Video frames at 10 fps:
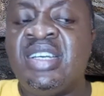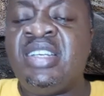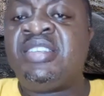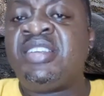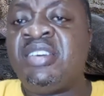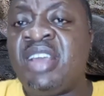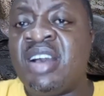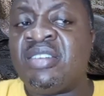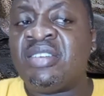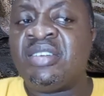the
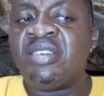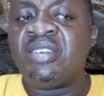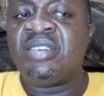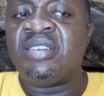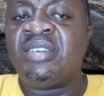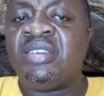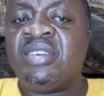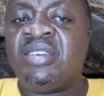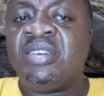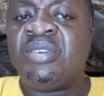cereal.
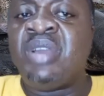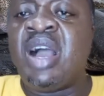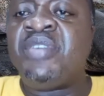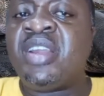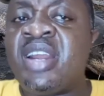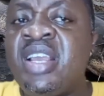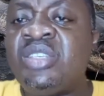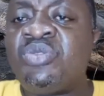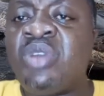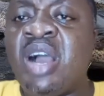We have the
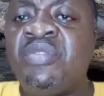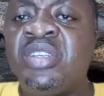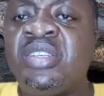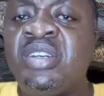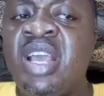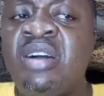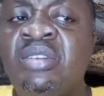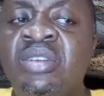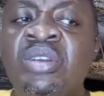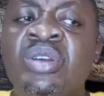grains, we have the
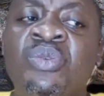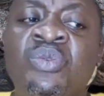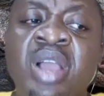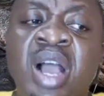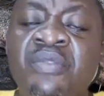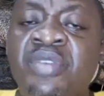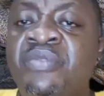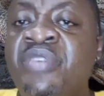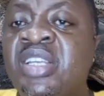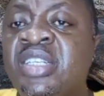cereal, we have
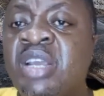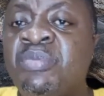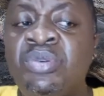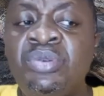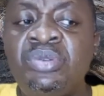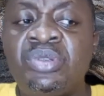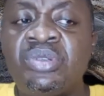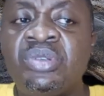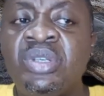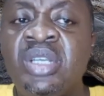the
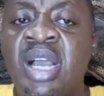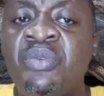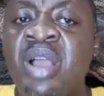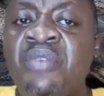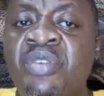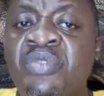vegetables. We have